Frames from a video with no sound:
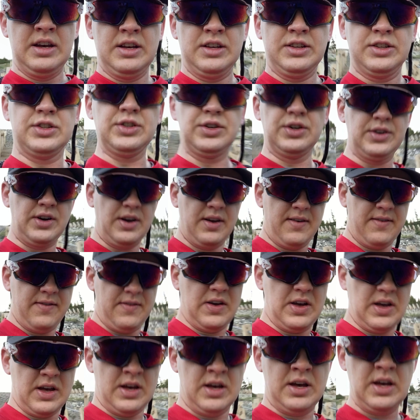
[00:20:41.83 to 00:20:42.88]
So
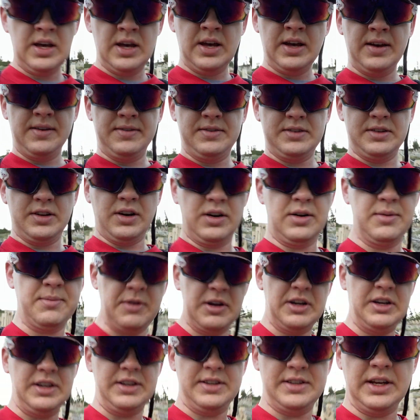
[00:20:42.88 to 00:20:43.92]
I've started my
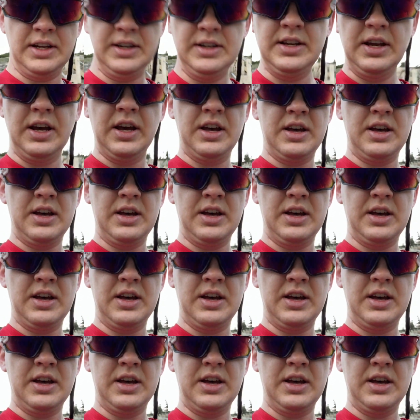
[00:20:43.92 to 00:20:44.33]
descent.